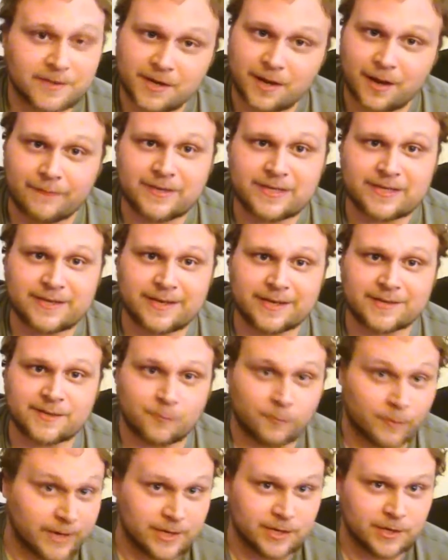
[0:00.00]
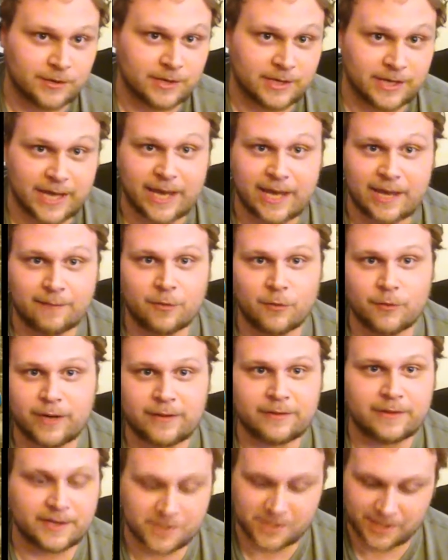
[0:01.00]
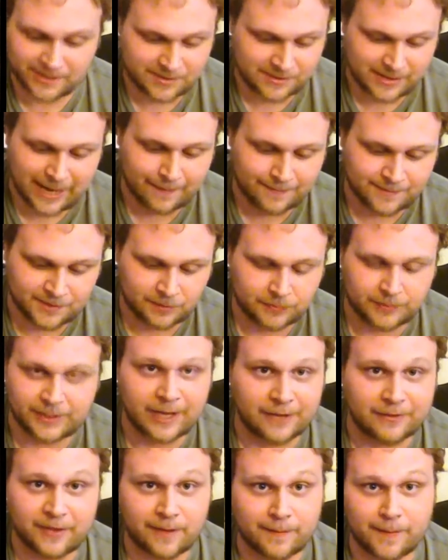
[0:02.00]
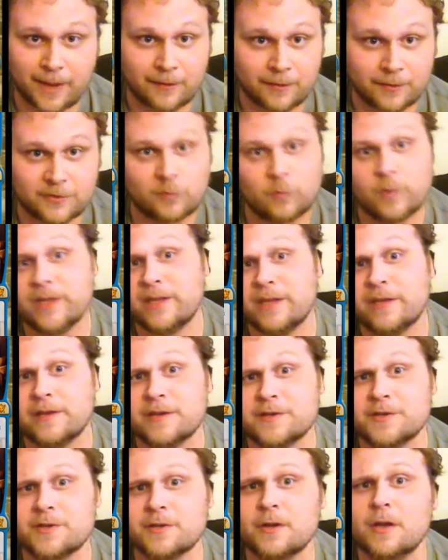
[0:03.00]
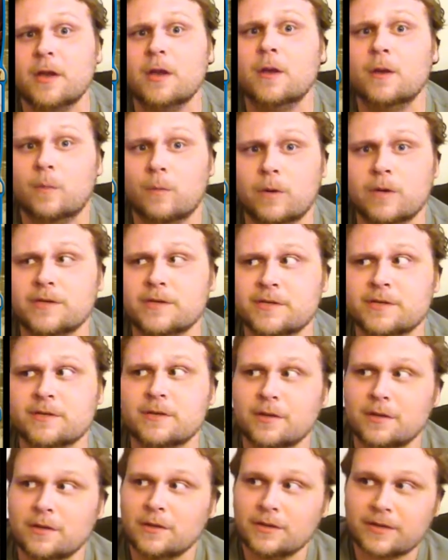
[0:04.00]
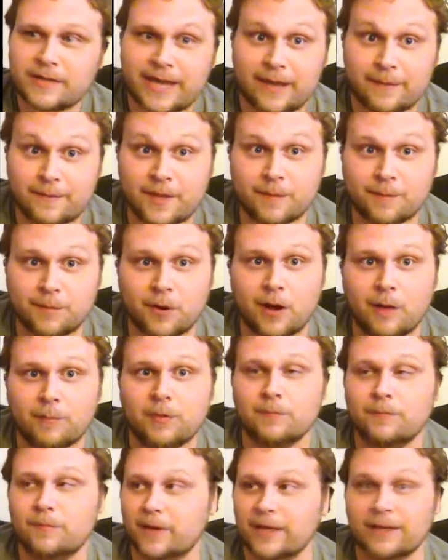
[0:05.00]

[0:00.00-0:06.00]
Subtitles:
She obviously doesn't win you the game or anything. She has absolutely nothing about her as a win condition, which can be a problem.